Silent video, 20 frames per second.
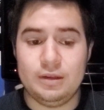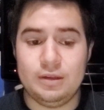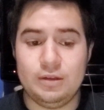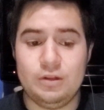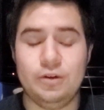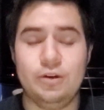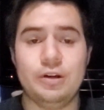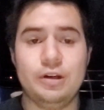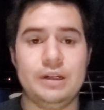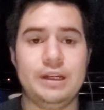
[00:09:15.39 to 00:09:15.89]

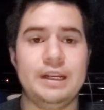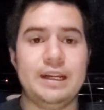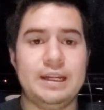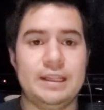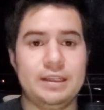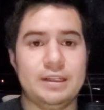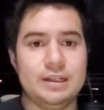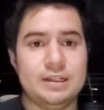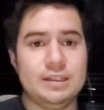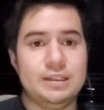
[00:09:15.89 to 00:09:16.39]
you're looking
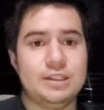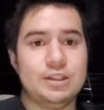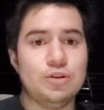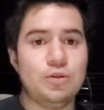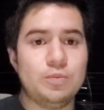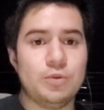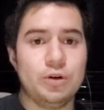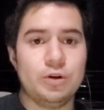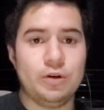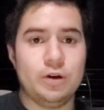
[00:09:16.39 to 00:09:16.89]
at the
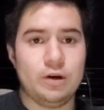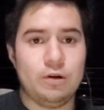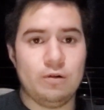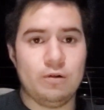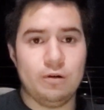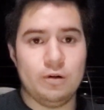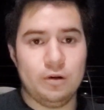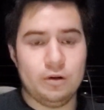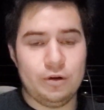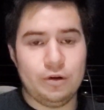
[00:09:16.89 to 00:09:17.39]
consumer,
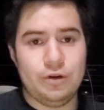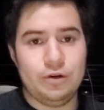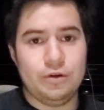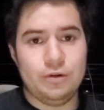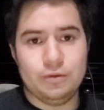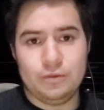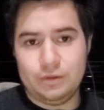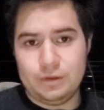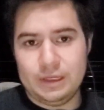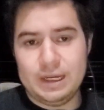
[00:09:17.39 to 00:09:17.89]
or you're
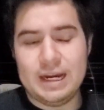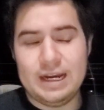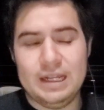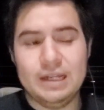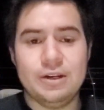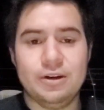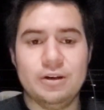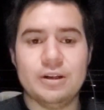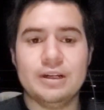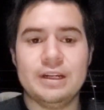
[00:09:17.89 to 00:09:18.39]

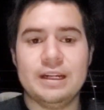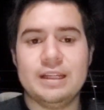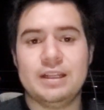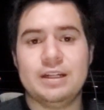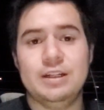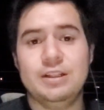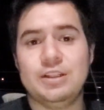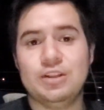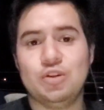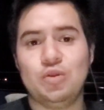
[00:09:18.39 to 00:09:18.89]
looking at the
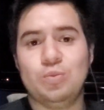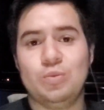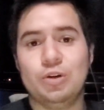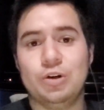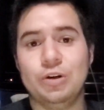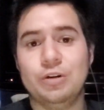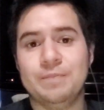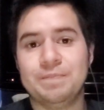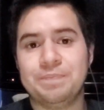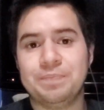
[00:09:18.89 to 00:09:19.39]

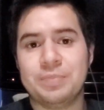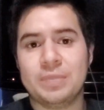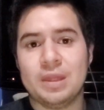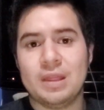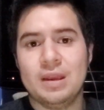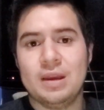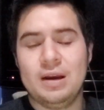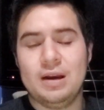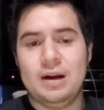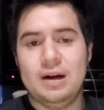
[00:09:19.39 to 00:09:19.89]
consumer
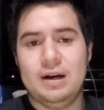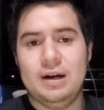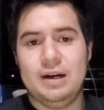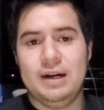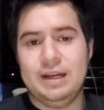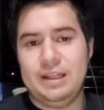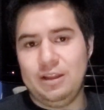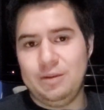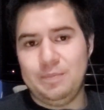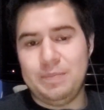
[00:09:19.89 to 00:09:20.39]

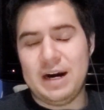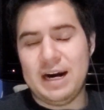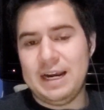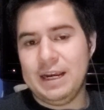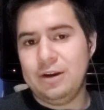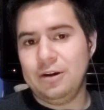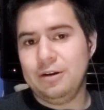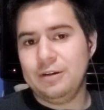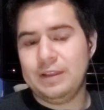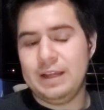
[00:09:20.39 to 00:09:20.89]
and the
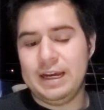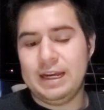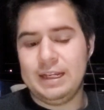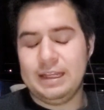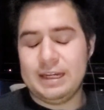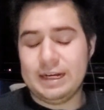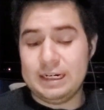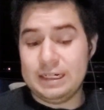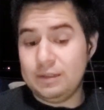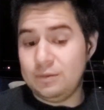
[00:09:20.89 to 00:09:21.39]
buyer
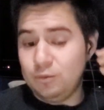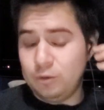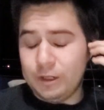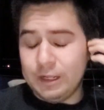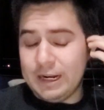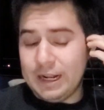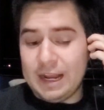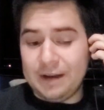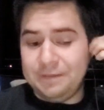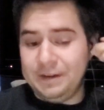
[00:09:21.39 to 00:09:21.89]
that
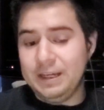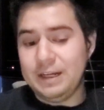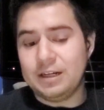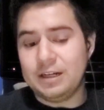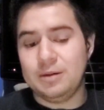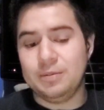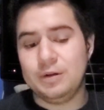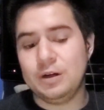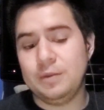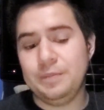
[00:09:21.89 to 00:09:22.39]
wouldn't have
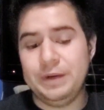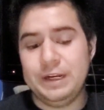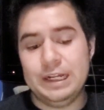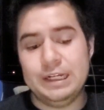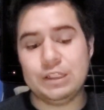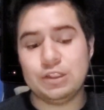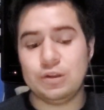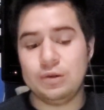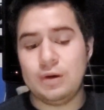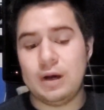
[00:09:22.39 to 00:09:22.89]
income coming
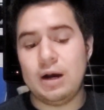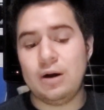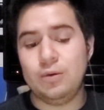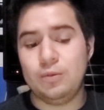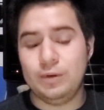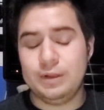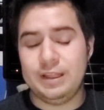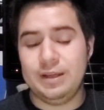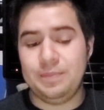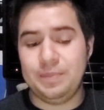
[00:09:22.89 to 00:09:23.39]
in. So how
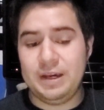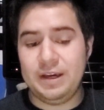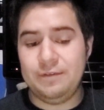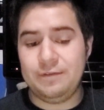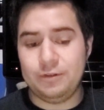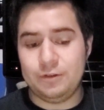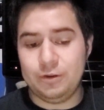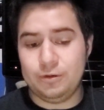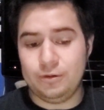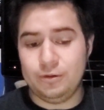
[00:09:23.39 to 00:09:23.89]
would they pay
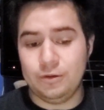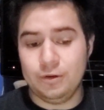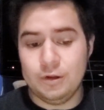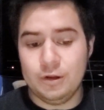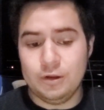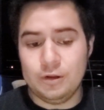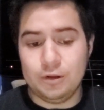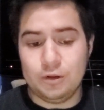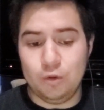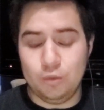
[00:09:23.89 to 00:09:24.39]
for the
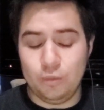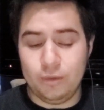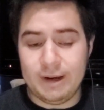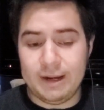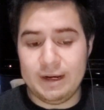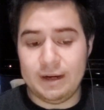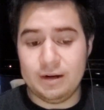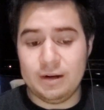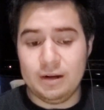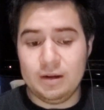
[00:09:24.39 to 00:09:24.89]

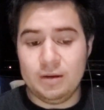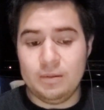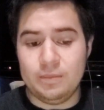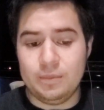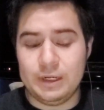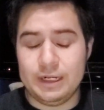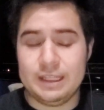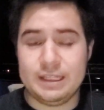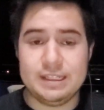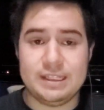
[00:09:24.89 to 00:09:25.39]
rent?
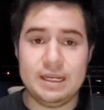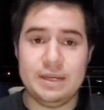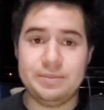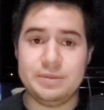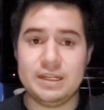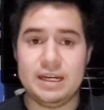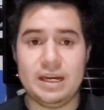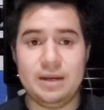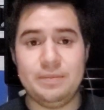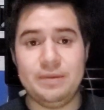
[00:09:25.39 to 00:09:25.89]
But at the
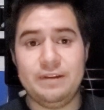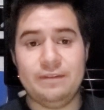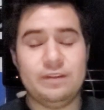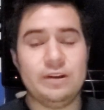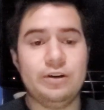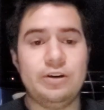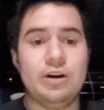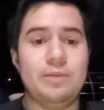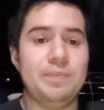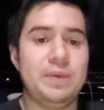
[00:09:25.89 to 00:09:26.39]
same time, if
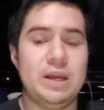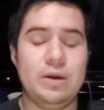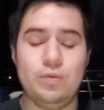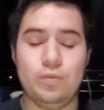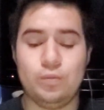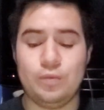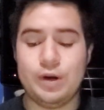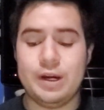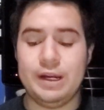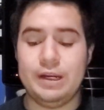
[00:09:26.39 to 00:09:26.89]
they're not
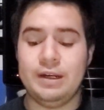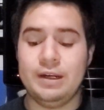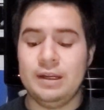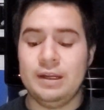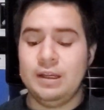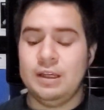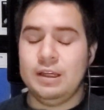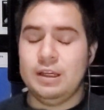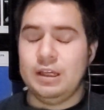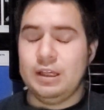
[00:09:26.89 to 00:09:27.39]
paying rent,
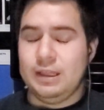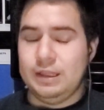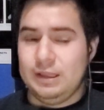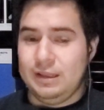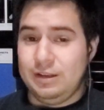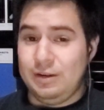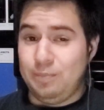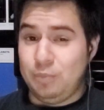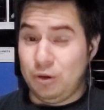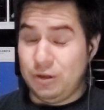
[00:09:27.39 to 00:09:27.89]

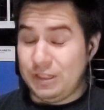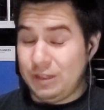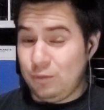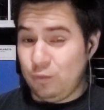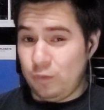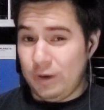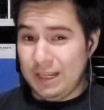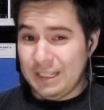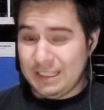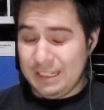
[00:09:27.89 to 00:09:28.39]
the
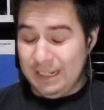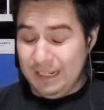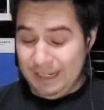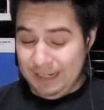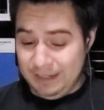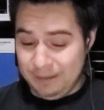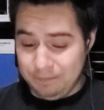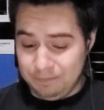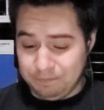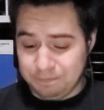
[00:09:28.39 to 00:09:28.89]
person renting
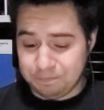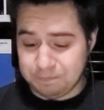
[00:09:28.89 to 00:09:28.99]
it,